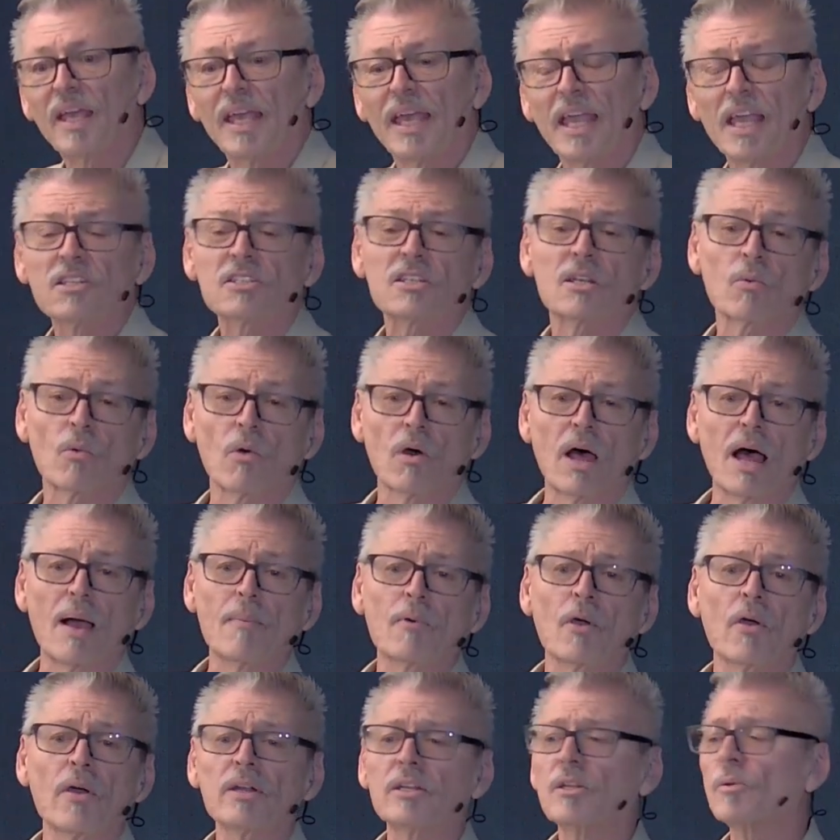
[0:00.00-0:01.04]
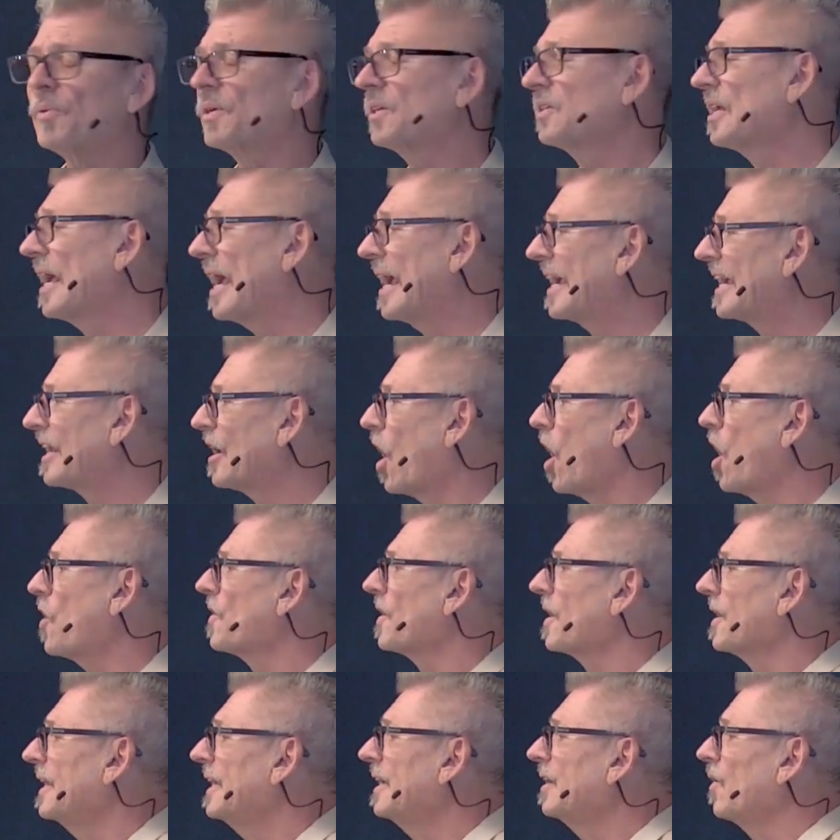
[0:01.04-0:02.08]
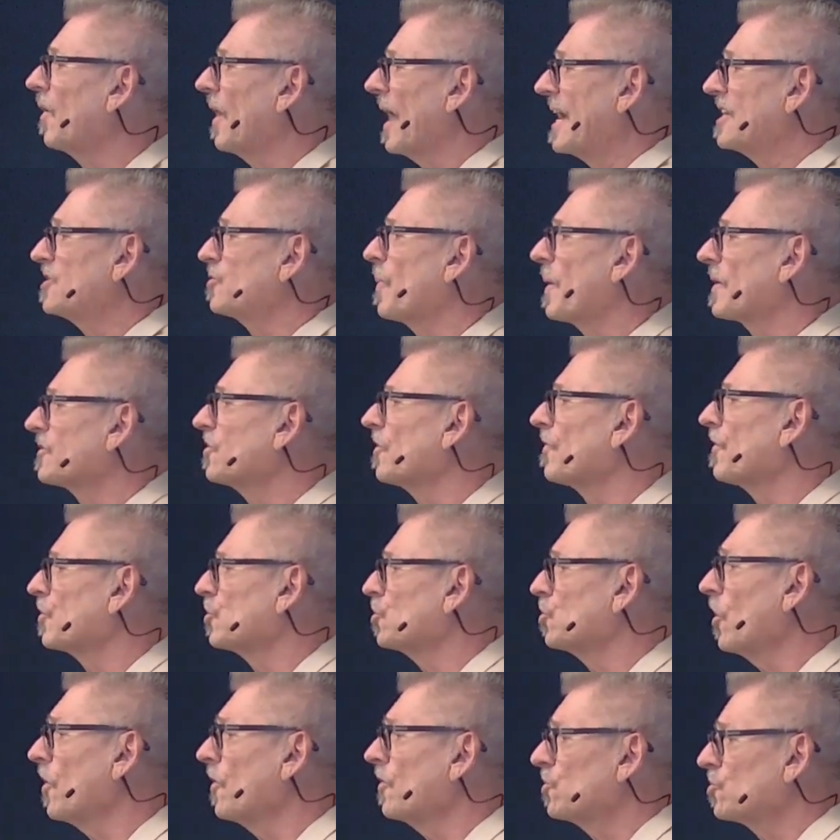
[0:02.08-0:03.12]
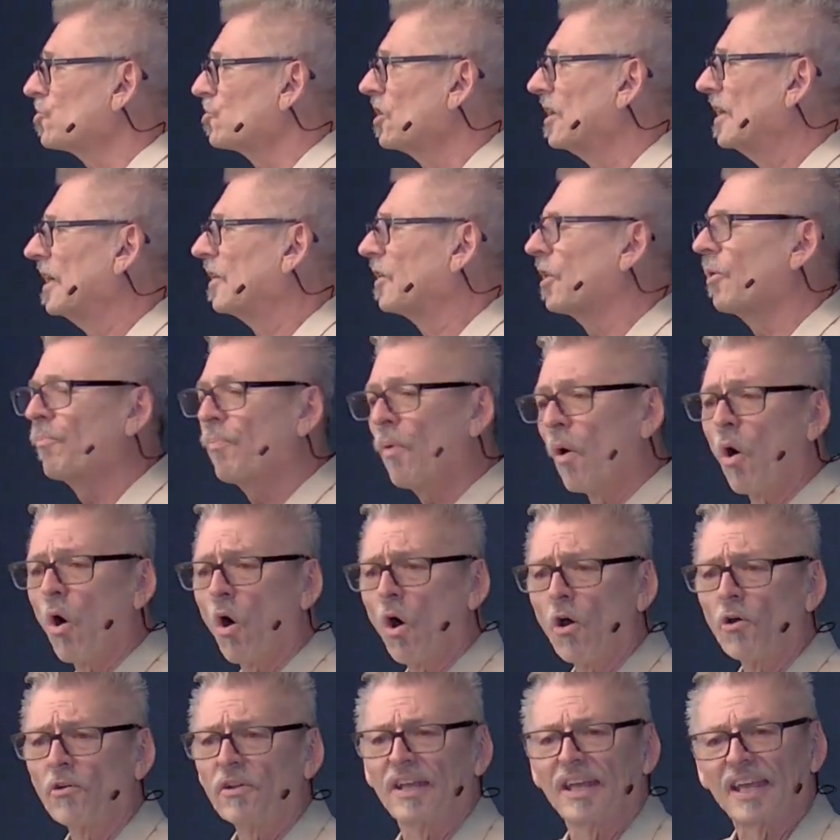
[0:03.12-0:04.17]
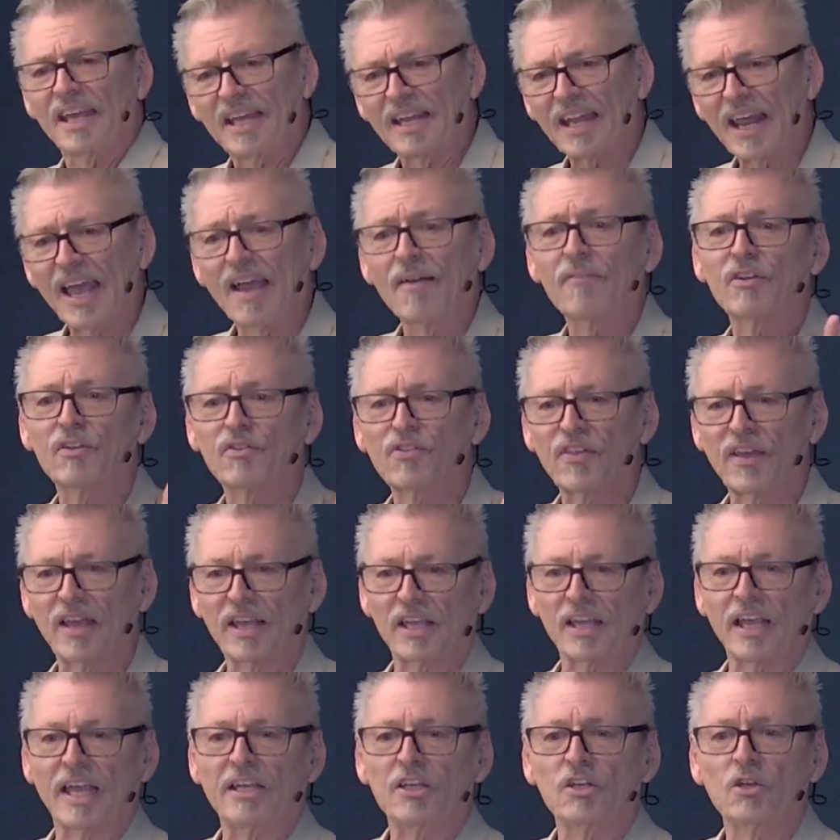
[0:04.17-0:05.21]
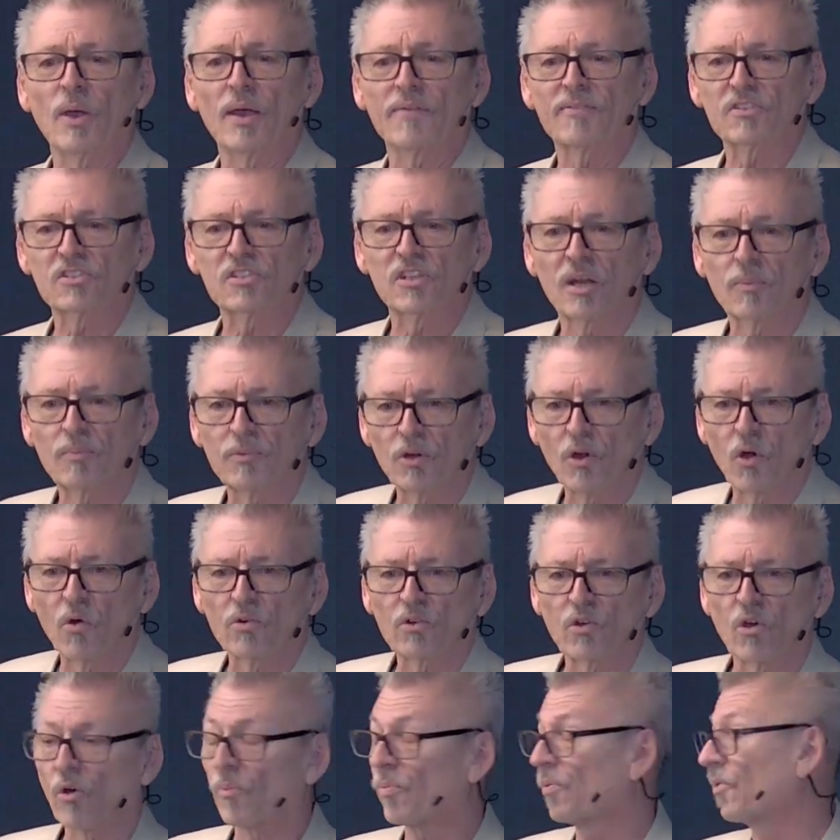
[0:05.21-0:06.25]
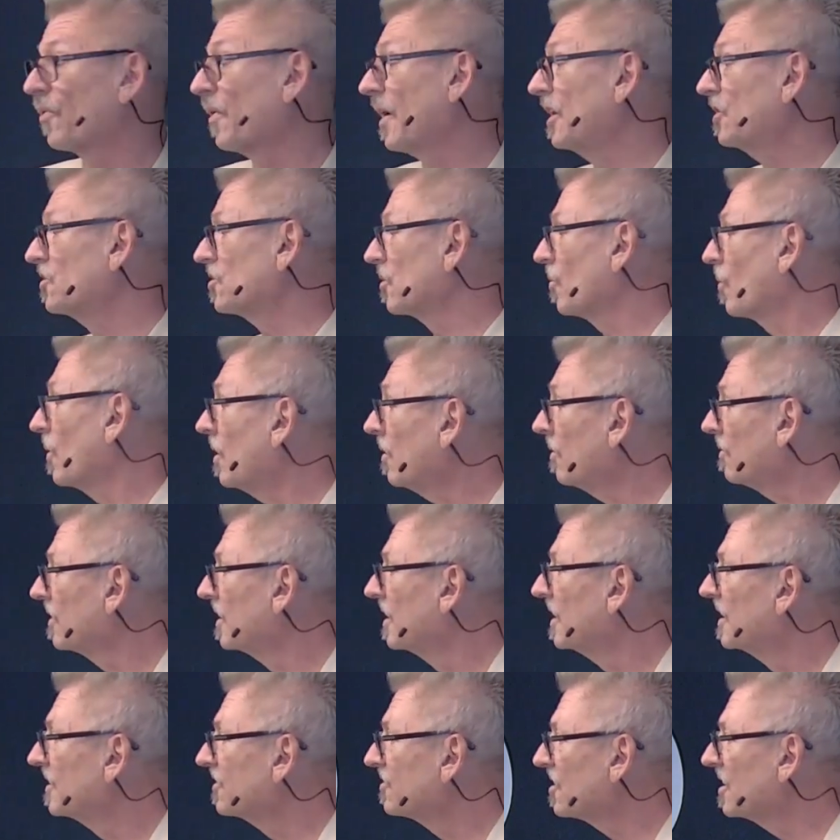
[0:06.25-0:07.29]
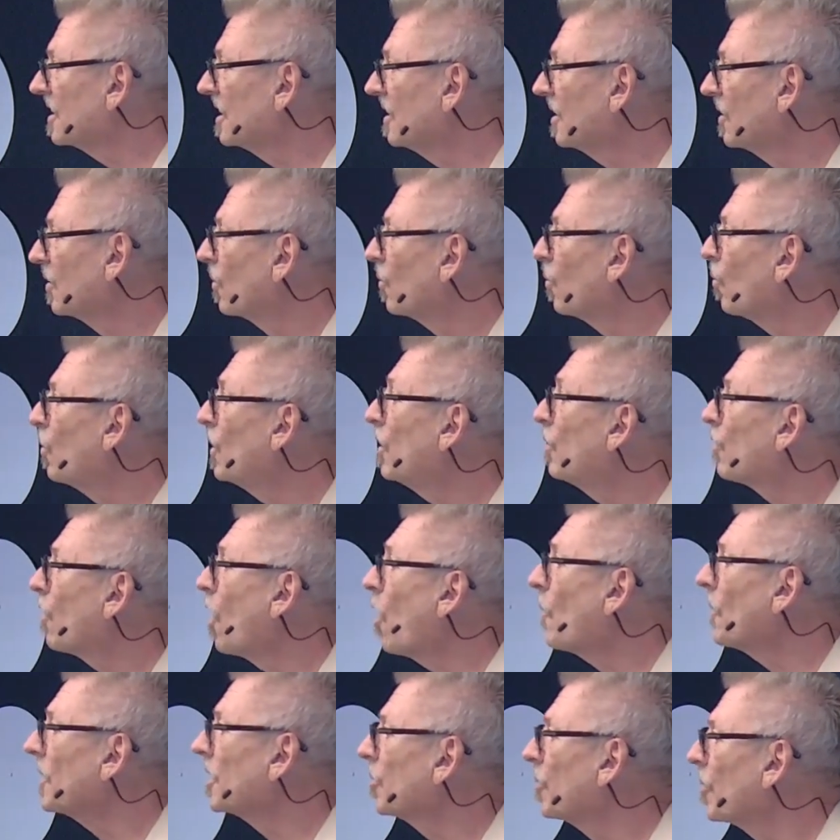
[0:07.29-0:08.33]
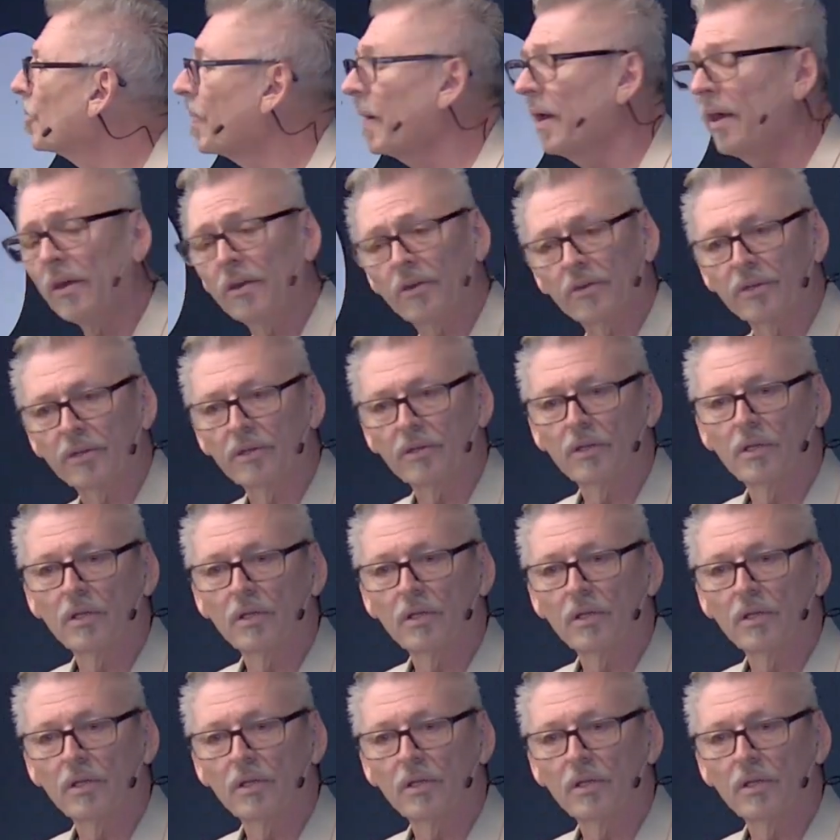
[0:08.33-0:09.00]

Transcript: He said, "Well, I'm going to be taking all the legal aspects of the church, the board, and everything, and you have to set up your own corporation." Well, see, we were already prepared.